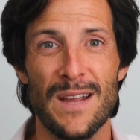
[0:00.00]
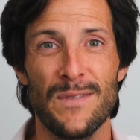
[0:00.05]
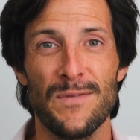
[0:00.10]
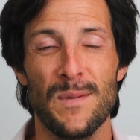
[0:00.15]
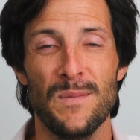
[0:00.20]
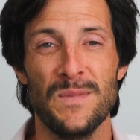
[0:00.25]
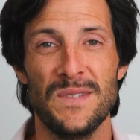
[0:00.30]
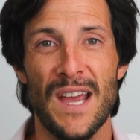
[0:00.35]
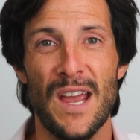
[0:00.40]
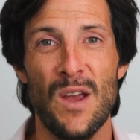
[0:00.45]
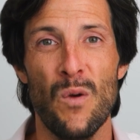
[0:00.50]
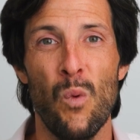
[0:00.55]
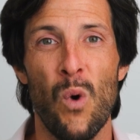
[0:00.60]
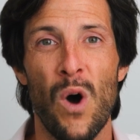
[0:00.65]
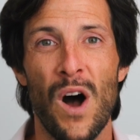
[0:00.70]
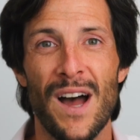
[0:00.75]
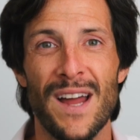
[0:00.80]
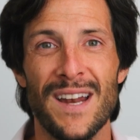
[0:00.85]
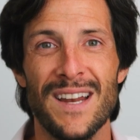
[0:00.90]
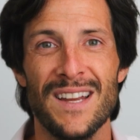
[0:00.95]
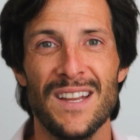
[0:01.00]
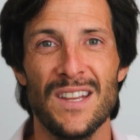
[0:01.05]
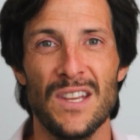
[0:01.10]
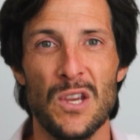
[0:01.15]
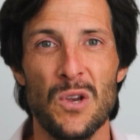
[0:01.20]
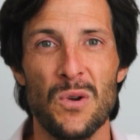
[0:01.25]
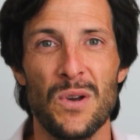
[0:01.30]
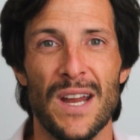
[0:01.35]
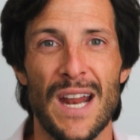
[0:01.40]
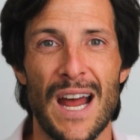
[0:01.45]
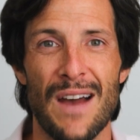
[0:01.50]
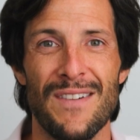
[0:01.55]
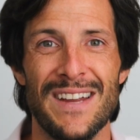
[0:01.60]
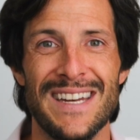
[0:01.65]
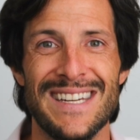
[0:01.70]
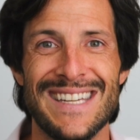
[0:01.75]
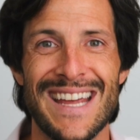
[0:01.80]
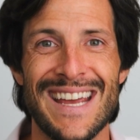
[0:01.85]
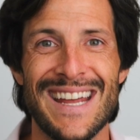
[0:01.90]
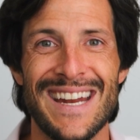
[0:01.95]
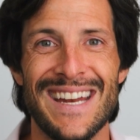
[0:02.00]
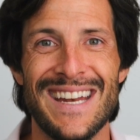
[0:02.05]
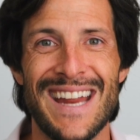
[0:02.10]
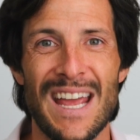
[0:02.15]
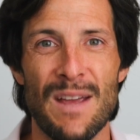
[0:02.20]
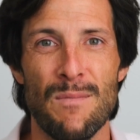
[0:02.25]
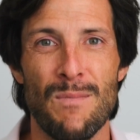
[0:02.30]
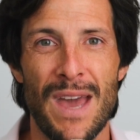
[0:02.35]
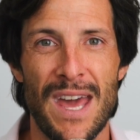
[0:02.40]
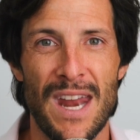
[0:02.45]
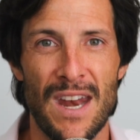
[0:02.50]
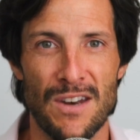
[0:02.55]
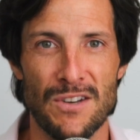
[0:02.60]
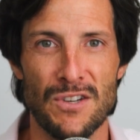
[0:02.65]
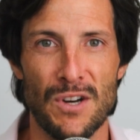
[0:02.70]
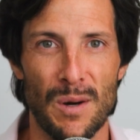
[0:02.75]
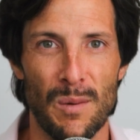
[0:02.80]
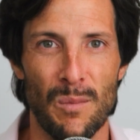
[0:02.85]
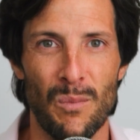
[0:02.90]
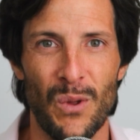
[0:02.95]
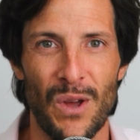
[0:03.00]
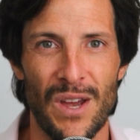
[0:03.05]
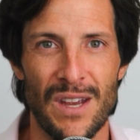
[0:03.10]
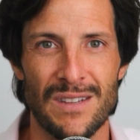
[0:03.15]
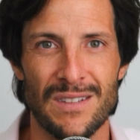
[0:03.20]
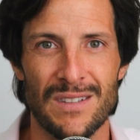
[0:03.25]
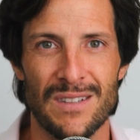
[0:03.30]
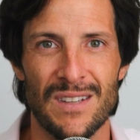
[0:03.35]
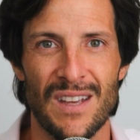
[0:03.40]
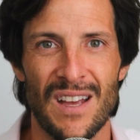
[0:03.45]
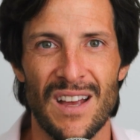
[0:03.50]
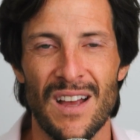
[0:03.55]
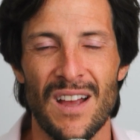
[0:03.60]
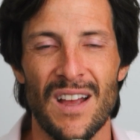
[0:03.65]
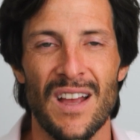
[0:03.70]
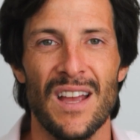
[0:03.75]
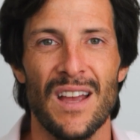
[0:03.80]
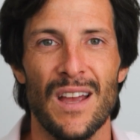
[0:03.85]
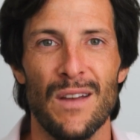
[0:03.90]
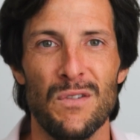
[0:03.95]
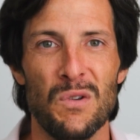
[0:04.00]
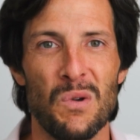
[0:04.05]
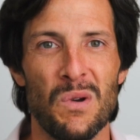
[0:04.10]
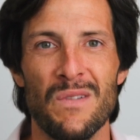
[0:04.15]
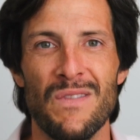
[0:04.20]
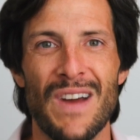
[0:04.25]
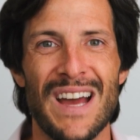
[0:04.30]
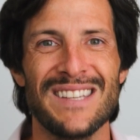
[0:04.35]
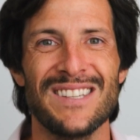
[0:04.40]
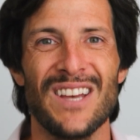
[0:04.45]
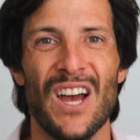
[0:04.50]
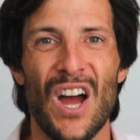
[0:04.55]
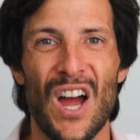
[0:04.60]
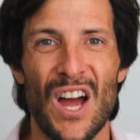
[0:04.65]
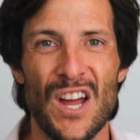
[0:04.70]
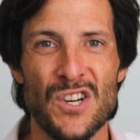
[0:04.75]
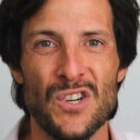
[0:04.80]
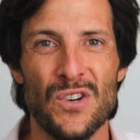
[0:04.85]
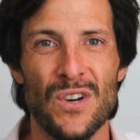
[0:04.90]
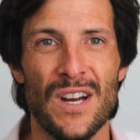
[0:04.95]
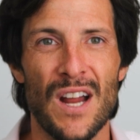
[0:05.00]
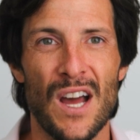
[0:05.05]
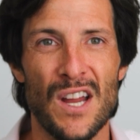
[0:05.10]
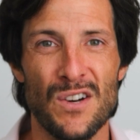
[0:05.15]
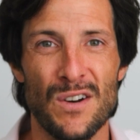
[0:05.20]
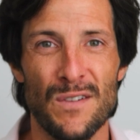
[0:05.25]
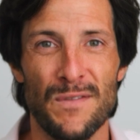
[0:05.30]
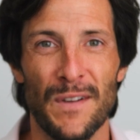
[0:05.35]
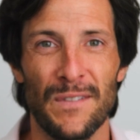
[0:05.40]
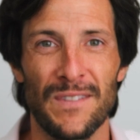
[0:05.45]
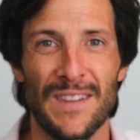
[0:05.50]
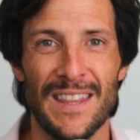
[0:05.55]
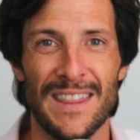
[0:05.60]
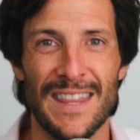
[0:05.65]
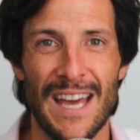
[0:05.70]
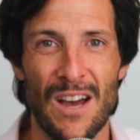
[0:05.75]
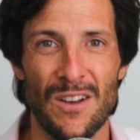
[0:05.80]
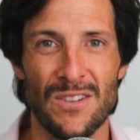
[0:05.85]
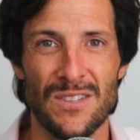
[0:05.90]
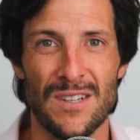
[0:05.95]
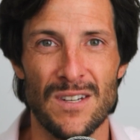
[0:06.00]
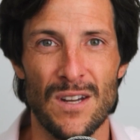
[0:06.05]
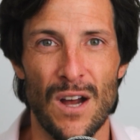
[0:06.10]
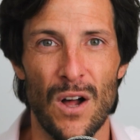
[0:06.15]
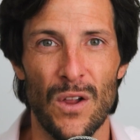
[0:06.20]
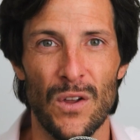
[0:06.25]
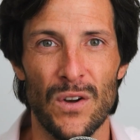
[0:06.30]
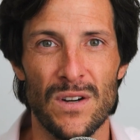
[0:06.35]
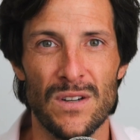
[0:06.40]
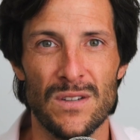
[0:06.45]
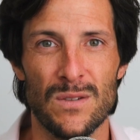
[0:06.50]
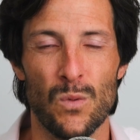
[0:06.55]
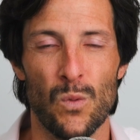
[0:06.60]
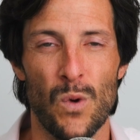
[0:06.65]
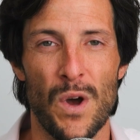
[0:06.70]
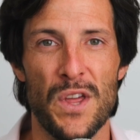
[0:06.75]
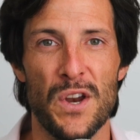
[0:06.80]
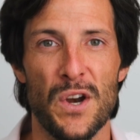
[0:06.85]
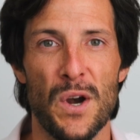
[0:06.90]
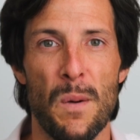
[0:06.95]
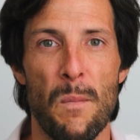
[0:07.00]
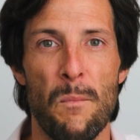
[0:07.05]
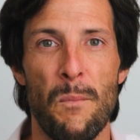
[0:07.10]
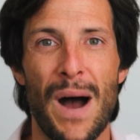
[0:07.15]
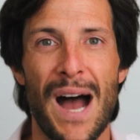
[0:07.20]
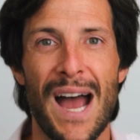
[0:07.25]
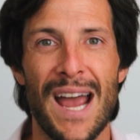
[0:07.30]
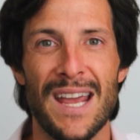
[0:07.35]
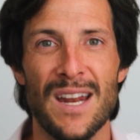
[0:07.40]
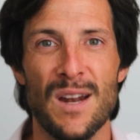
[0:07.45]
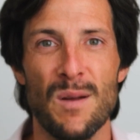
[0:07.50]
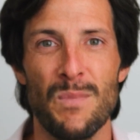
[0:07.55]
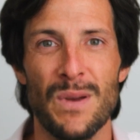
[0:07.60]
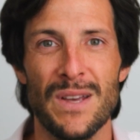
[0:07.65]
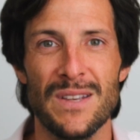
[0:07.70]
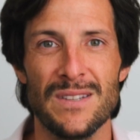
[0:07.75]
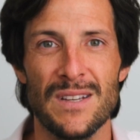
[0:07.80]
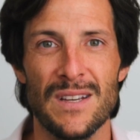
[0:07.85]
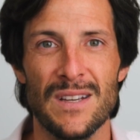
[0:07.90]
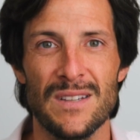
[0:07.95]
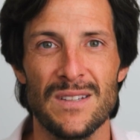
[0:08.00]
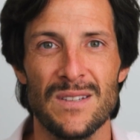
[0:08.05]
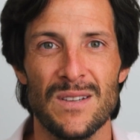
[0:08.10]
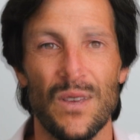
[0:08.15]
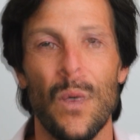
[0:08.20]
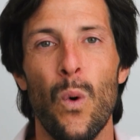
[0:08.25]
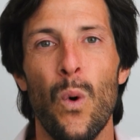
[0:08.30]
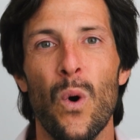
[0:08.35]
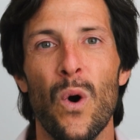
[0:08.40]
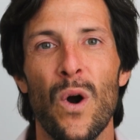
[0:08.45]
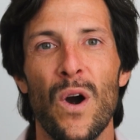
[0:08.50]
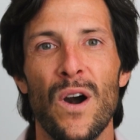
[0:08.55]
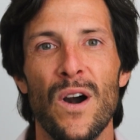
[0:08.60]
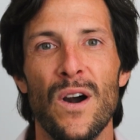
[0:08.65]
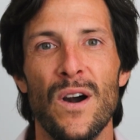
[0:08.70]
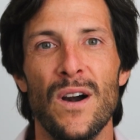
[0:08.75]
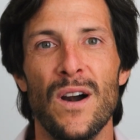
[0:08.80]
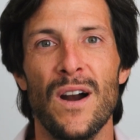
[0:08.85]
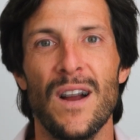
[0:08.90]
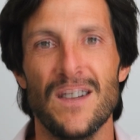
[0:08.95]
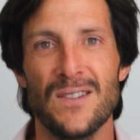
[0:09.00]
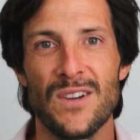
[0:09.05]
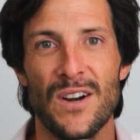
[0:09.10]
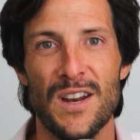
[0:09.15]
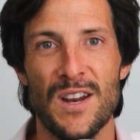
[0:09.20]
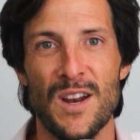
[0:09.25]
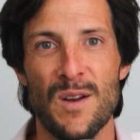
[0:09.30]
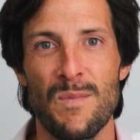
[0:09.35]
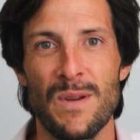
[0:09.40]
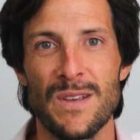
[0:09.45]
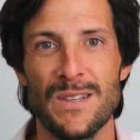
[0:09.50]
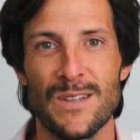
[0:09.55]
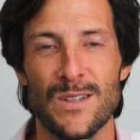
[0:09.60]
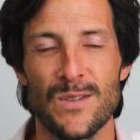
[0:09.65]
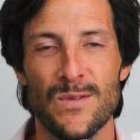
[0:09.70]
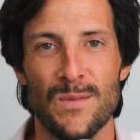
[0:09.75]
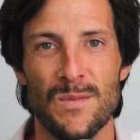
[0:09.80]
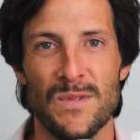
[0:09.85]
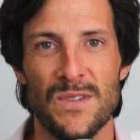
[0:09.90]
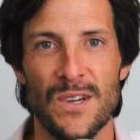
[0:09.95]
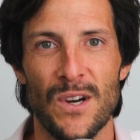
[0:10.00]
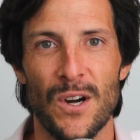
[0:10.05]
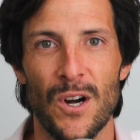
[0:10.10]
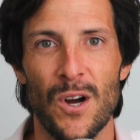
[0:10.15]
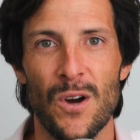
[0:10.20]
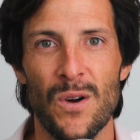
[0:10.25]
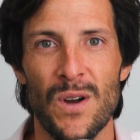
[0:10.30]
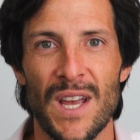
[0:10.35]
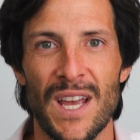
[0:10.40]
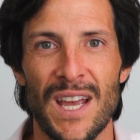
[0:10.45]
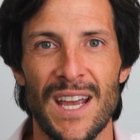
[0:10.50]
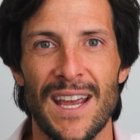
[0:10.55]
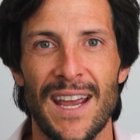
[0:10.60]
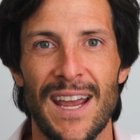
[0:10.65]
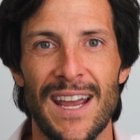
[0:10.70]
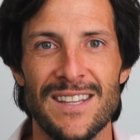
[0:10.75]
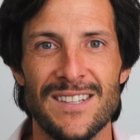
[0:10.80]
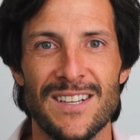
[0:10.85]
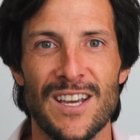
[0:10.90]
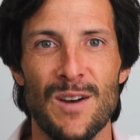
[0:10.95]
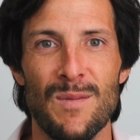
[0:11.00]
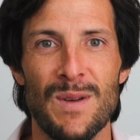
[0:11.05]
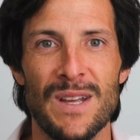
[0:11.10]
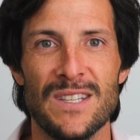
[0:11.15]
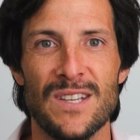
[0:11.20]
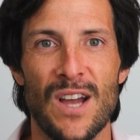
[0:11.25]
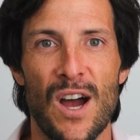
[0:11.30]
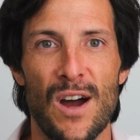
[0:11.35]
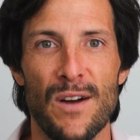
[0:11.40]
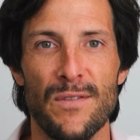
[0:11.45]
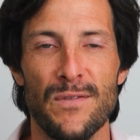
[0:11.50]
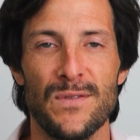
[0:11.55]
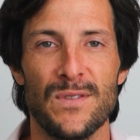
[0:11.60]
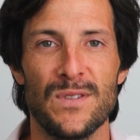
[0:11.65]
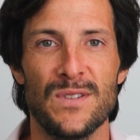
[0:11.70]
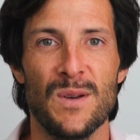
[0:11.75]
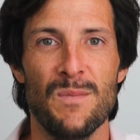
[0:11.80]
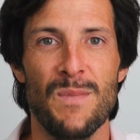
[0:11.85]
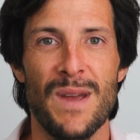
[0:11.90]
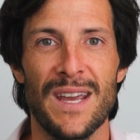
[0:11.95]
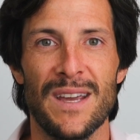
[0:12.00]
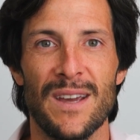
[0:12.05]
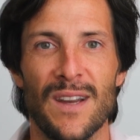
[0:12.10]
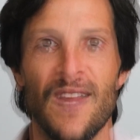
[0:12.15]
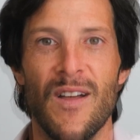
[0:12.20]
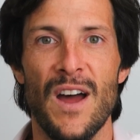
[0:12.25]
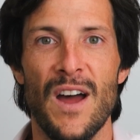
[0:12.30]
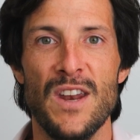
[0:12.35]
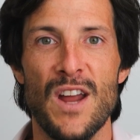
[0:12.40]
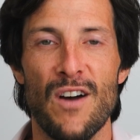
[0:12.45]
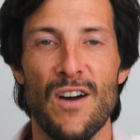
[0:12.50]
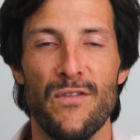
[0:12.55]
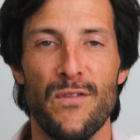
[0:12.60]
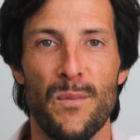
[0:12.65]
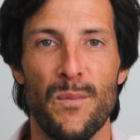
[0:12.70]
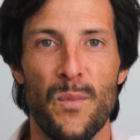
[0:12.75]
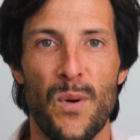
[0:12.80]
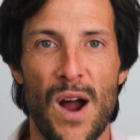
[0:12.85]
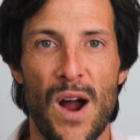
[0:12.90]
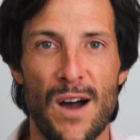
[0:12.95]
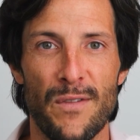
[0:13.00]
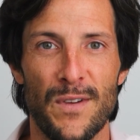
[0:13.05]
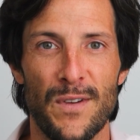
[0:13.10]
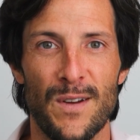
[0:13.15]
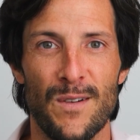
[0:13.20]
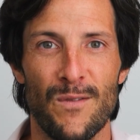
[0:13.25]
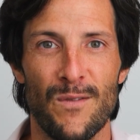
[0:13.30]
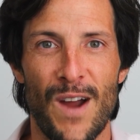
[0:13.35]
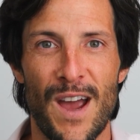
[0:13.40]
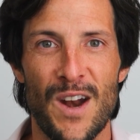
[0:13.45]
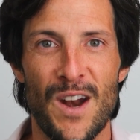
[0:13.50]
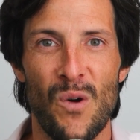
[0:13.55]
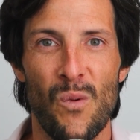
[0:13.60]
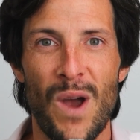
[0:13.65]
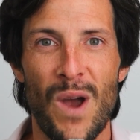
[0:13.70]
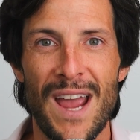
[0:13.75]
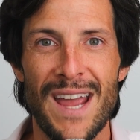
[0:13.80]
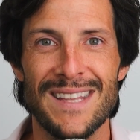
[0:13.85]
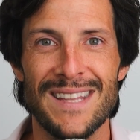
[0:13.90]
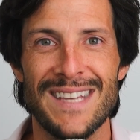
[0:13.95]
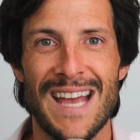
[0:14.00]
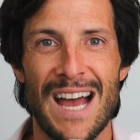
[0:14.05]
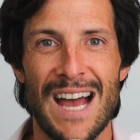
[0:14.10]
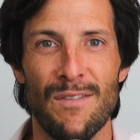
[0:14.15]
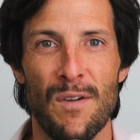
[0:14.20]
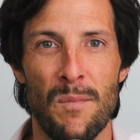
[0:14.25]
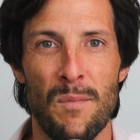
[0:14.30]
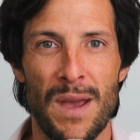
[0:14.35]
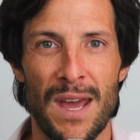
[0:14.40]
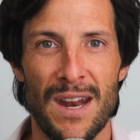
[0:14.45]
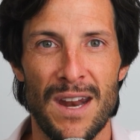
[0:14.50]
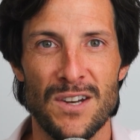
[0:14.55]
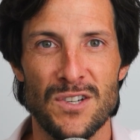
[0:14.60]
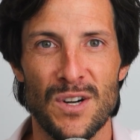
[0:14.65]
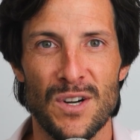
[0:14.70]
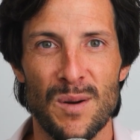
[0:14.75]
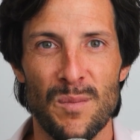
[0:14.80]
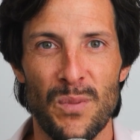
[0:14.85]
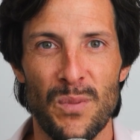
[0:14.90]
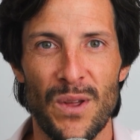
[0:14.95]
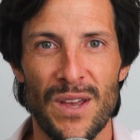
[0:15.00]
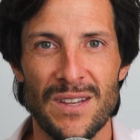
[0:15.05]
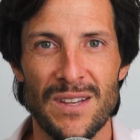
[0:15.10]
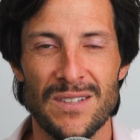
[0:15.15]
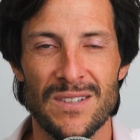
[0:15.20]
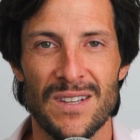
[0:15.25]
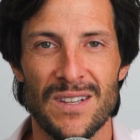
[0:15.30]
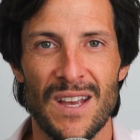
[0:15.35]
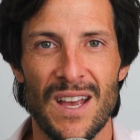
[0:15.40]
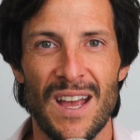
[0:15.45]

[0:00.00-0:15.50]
from day one, you could have a day-to-day manager in place. If you invest $100,000, $150,000, whether you're buying a business or starting a business from zero, it's going to be tough to make enough profit right away to have a manager in place.